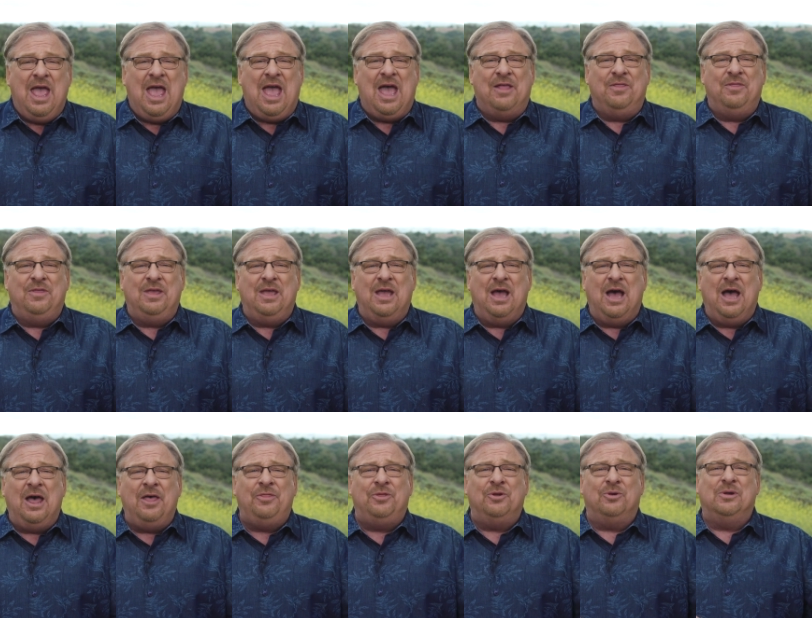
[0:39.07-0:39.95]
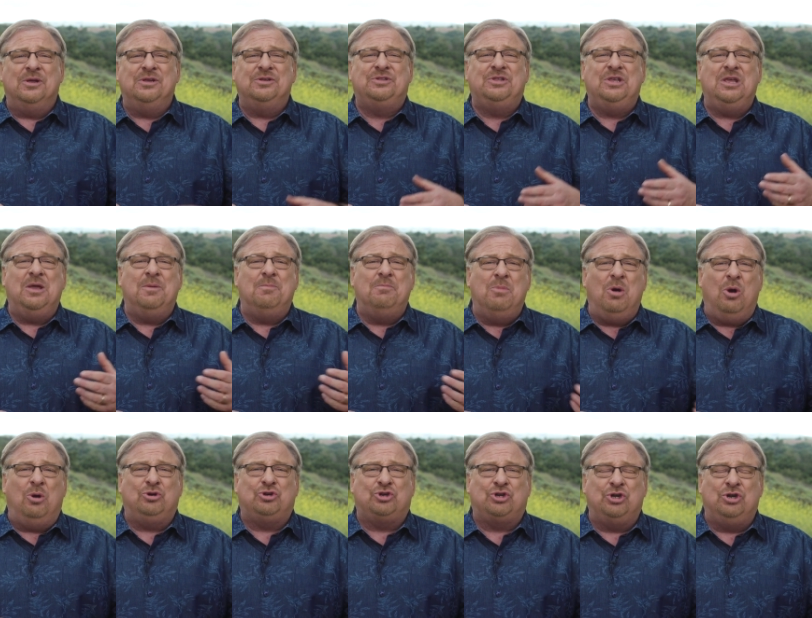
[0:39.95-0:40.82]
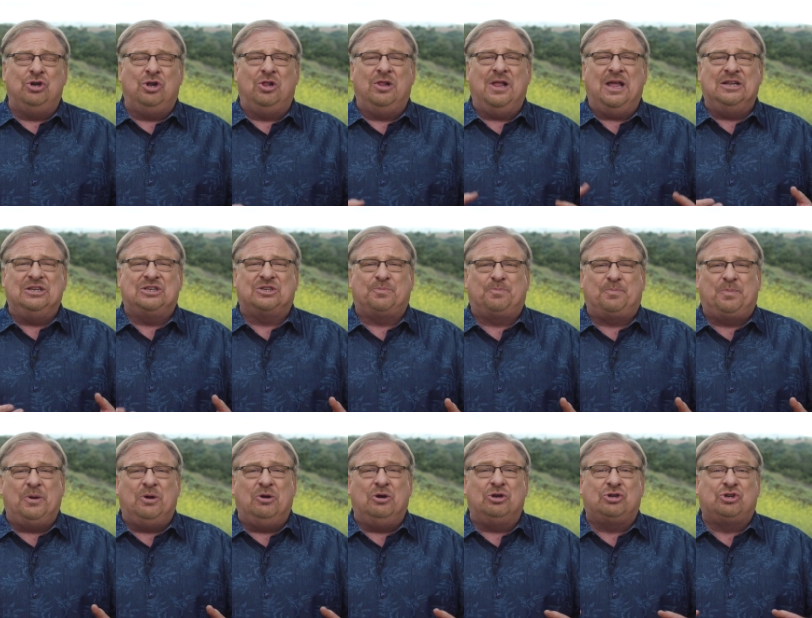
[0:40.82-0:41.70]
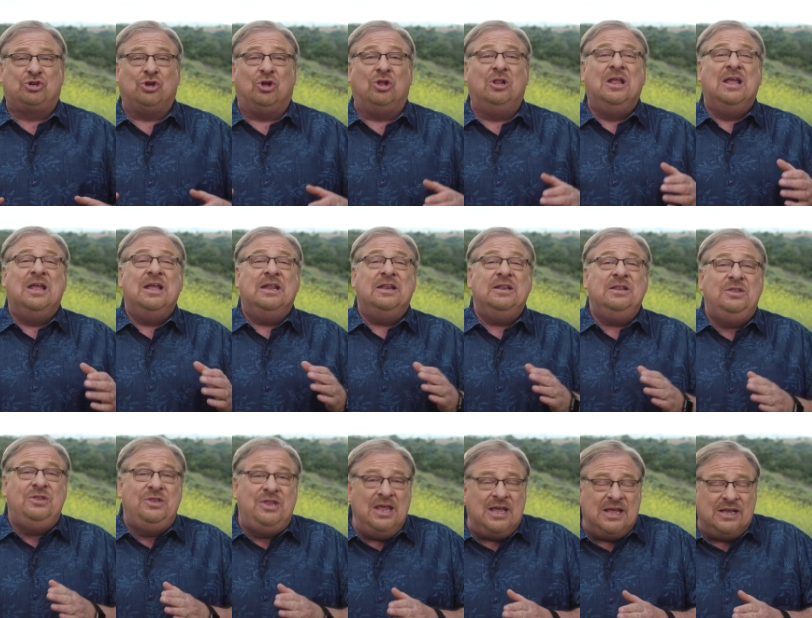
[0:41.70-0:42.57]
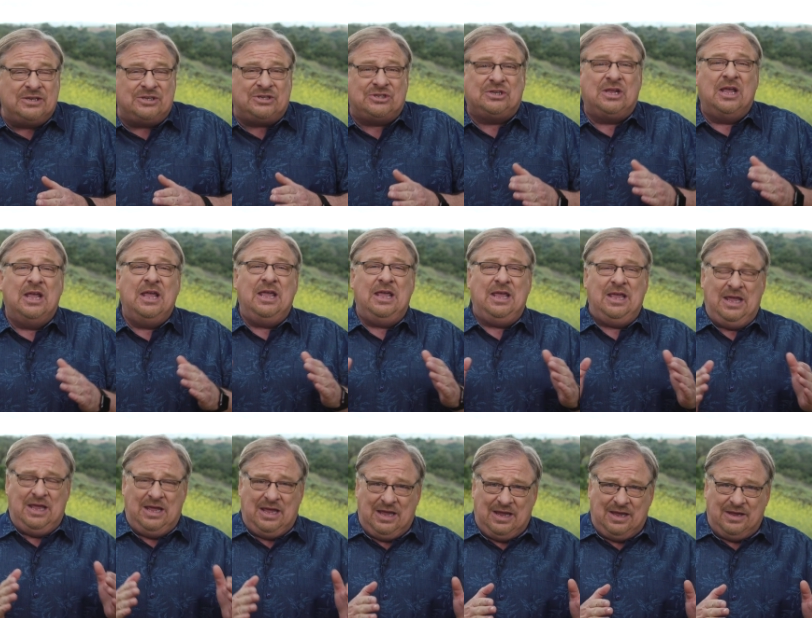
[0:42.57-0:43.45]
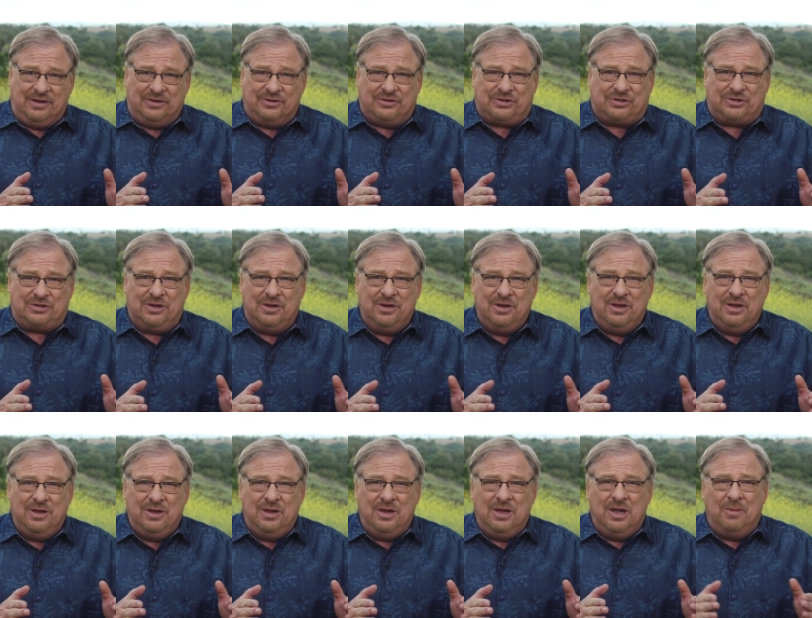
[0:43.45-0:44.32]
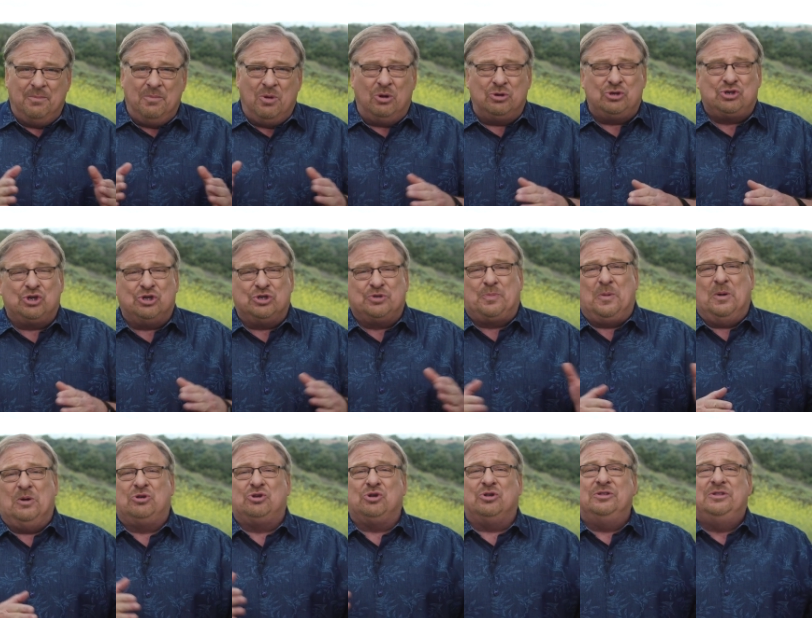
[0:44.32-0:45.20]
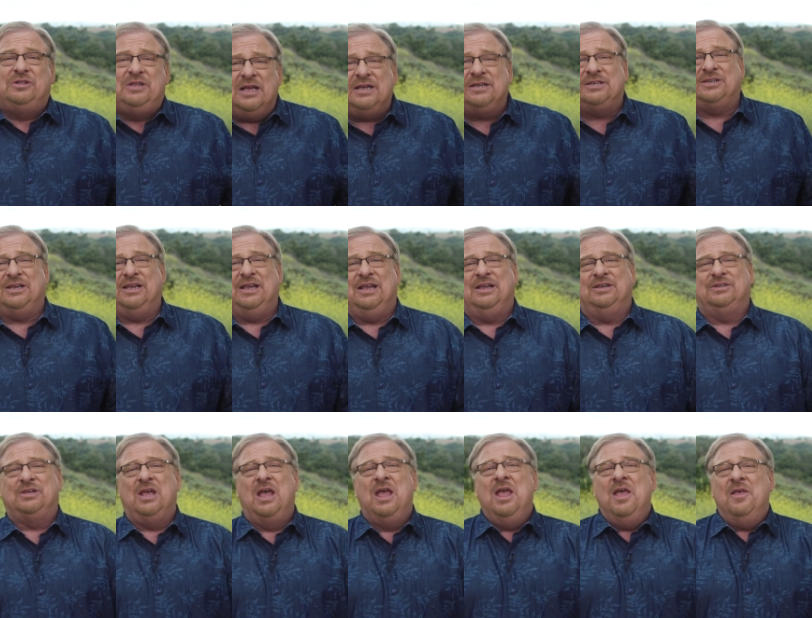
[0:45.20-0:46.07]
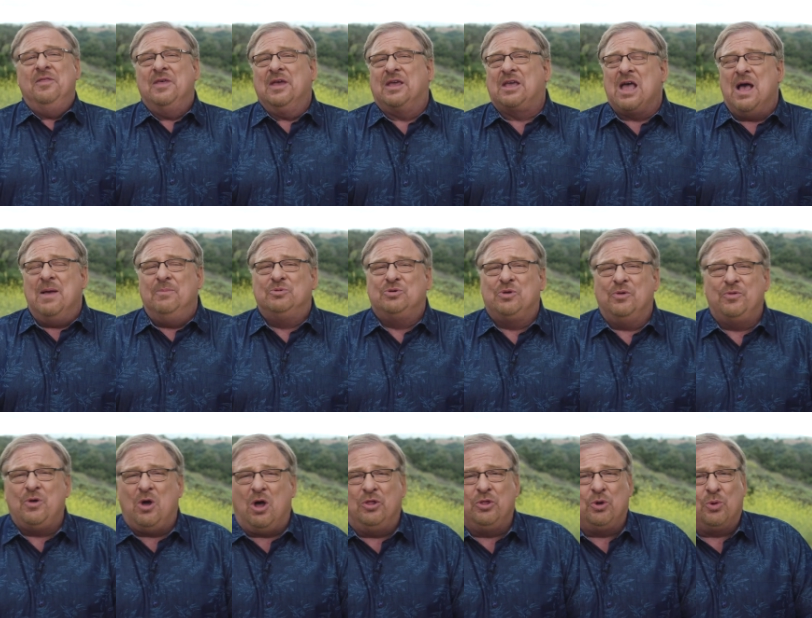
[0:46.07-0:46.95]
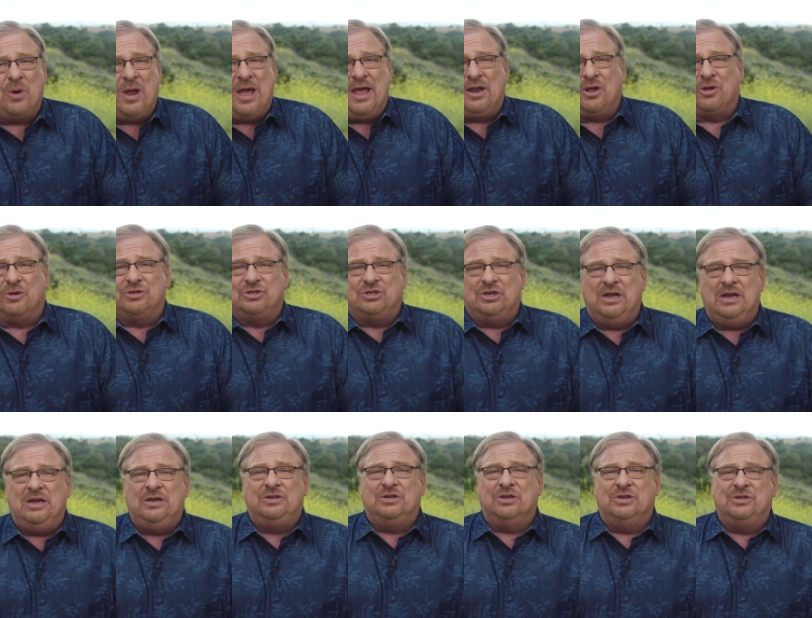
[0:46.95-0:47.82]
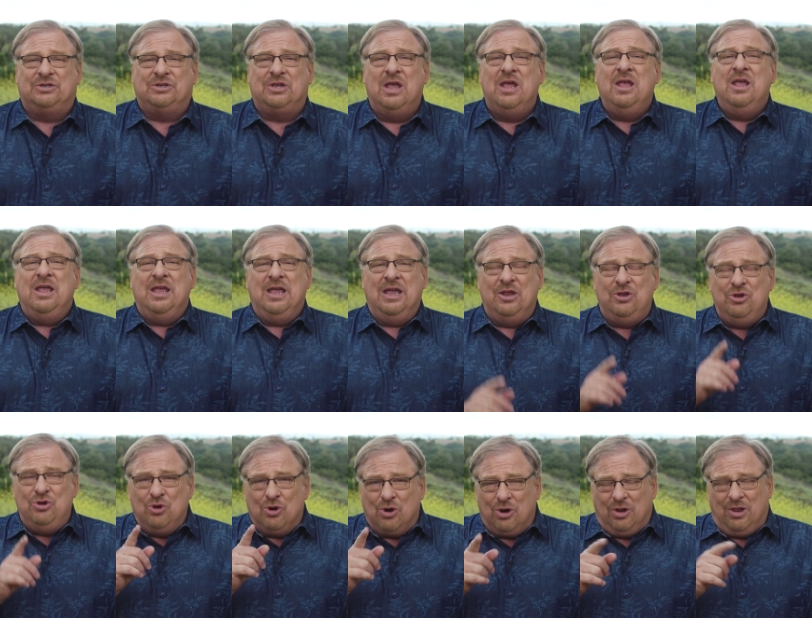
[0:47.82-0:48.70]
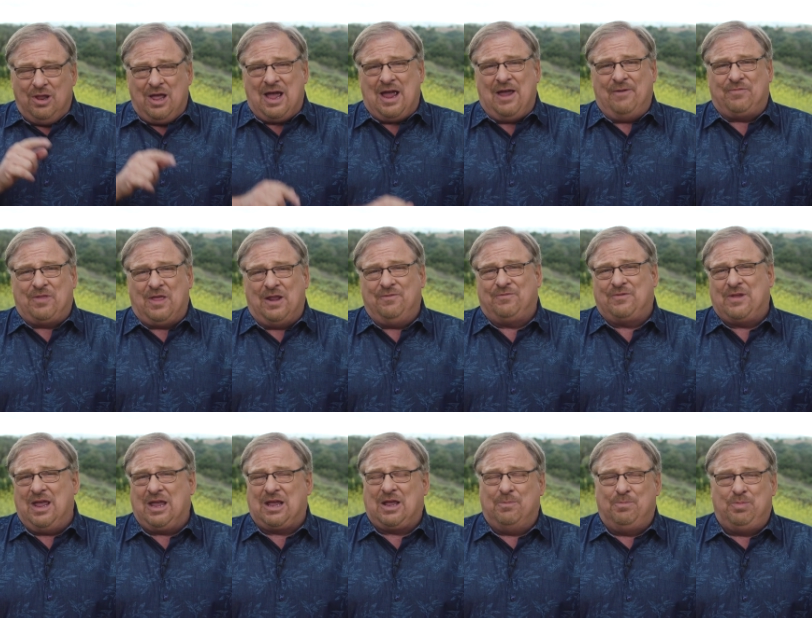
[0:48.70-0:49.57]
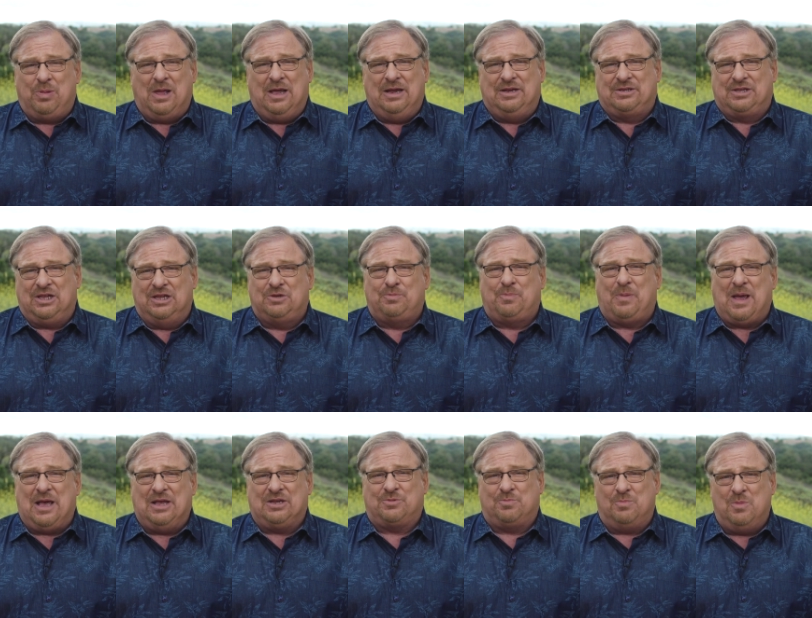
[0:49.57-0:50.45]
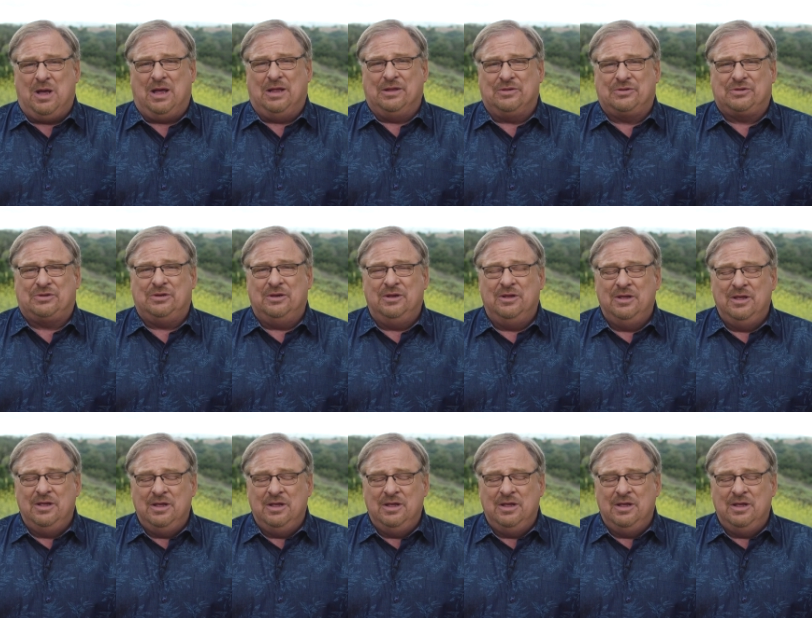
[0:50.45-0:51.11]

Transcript: and the other is the emotional and spiritual dis-ease. Emotional, spiritual dis-ease that comes with all the radical changes in your life that have taken place these past months.